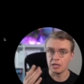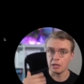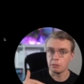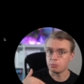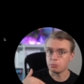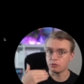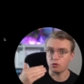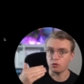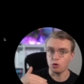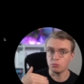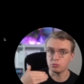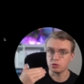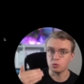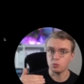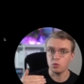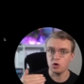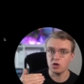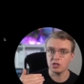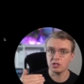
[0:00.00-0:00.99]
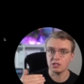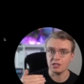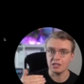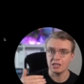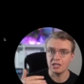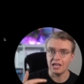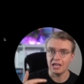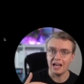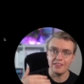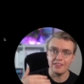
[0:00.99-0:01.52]
performs the work,
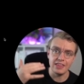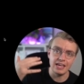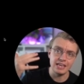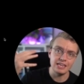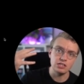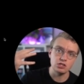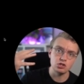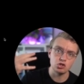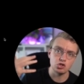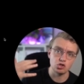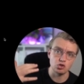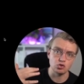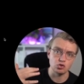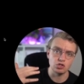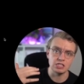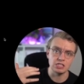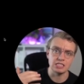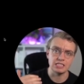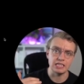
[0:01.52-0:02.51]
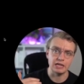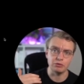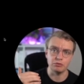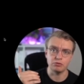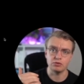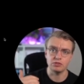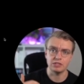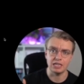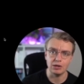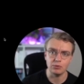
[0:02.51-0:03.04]
and then shuts itself
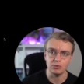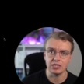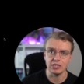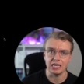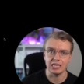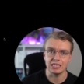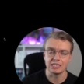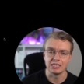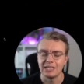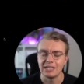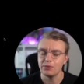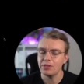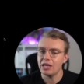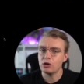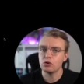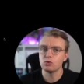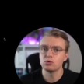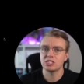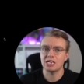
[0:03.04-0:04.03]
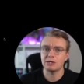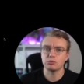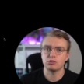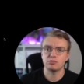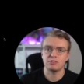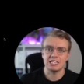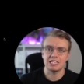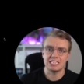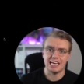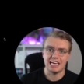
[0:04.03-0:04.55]
down again. Now, that all sounds
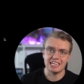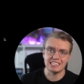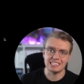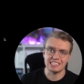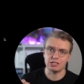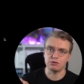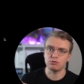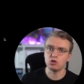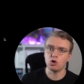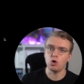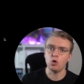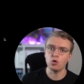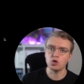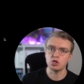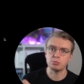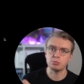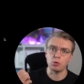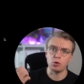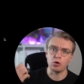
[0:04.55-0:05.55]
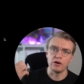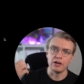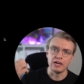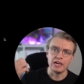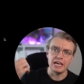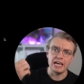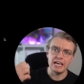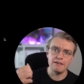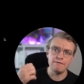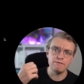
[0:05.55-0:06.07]
fantastic, of course, but
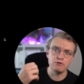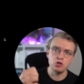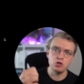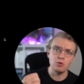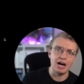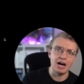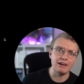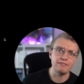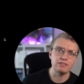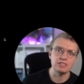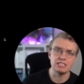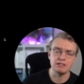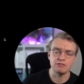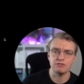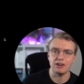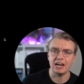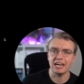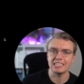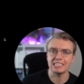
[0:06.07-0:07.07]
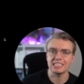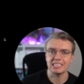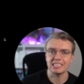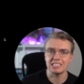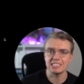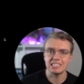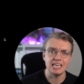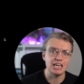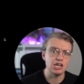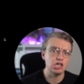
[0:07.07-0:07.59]
if you have a defined
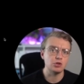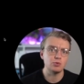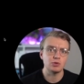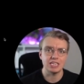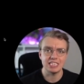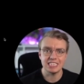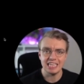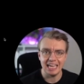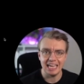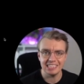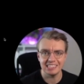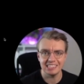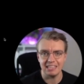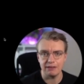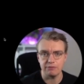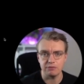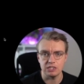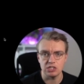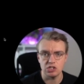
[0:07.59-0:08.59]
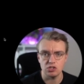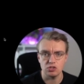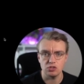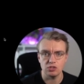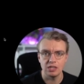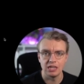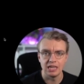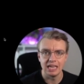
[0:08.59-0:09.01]
container and a task definition,